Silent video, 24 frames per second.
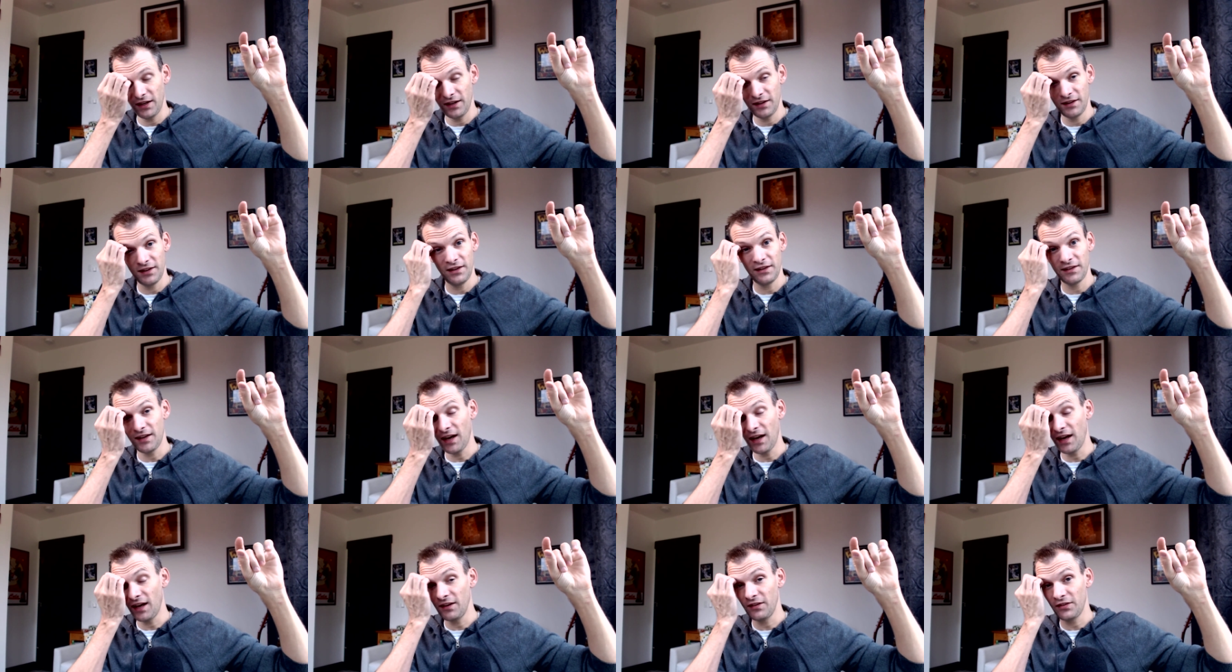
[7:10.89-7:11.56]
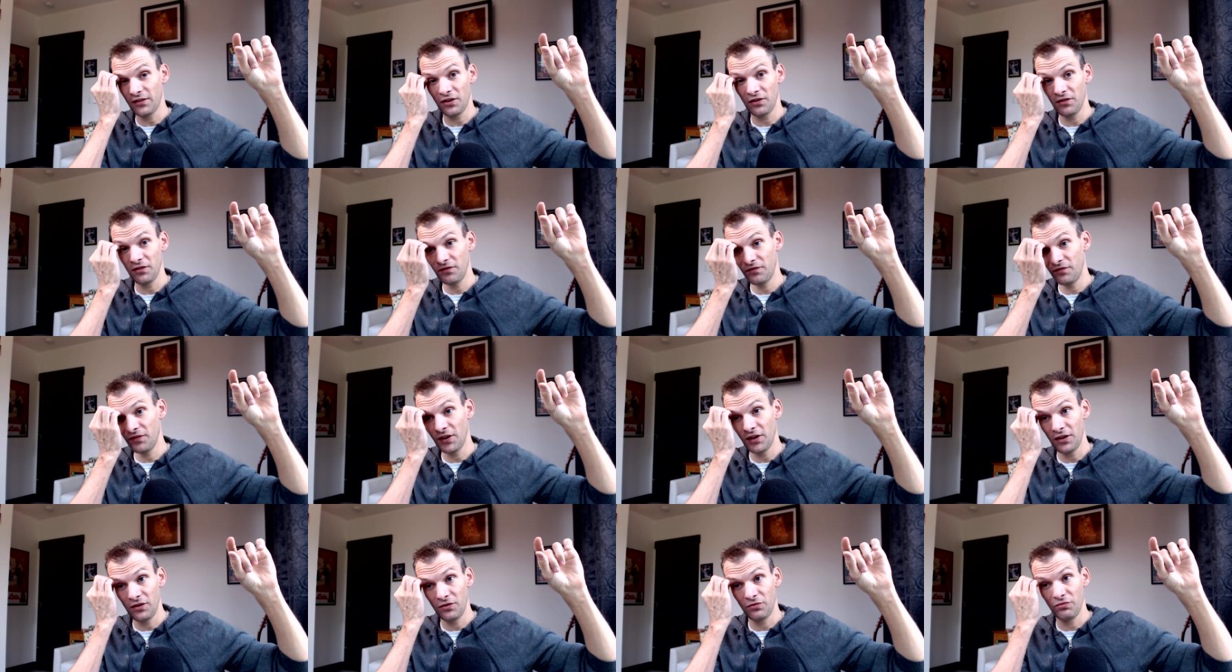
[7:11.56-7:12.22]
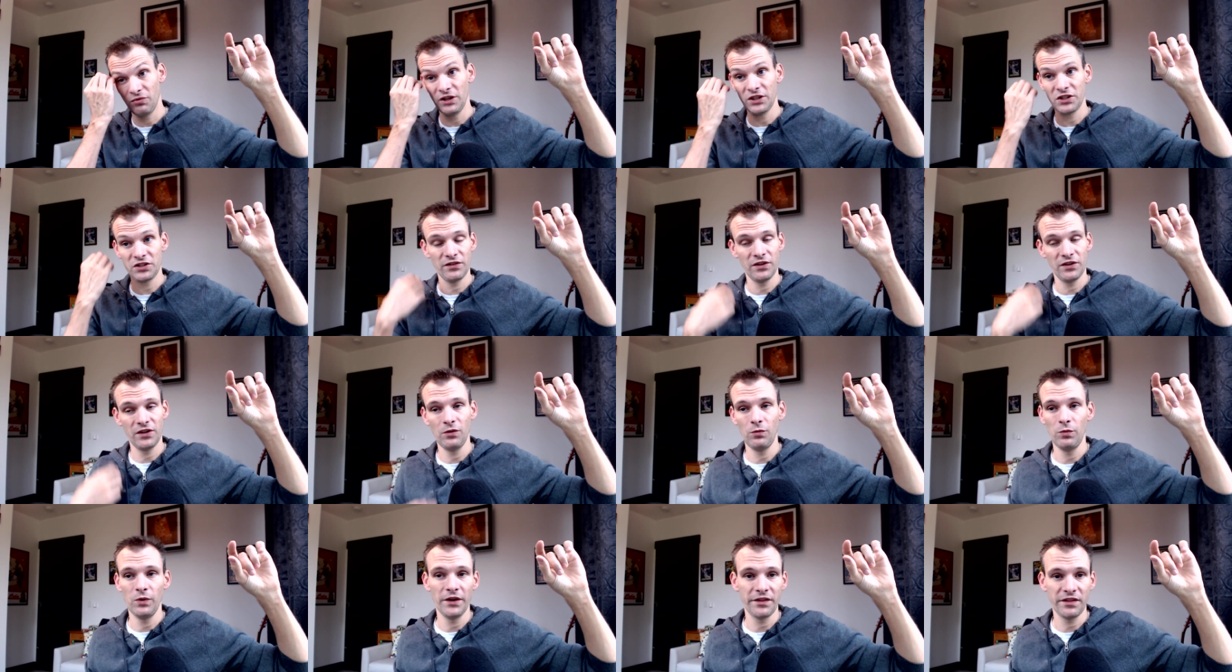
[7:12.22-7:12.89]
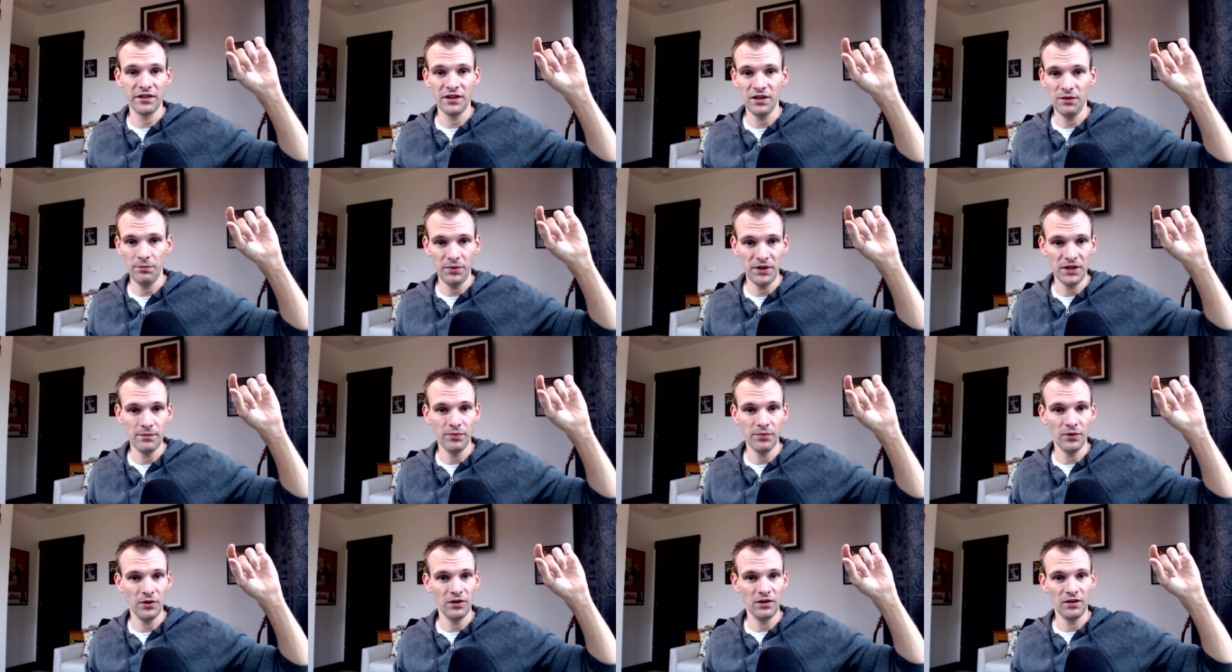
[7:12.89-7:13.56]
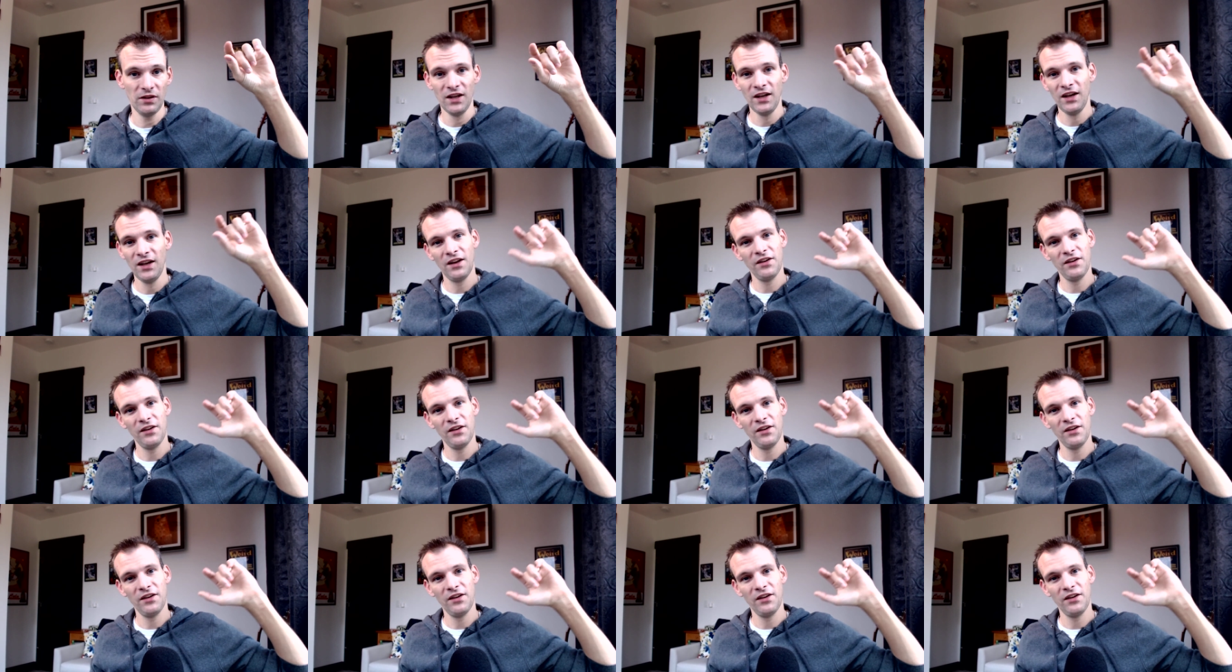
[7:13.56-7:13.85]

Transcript: And these guys are very rich, very wealthy people.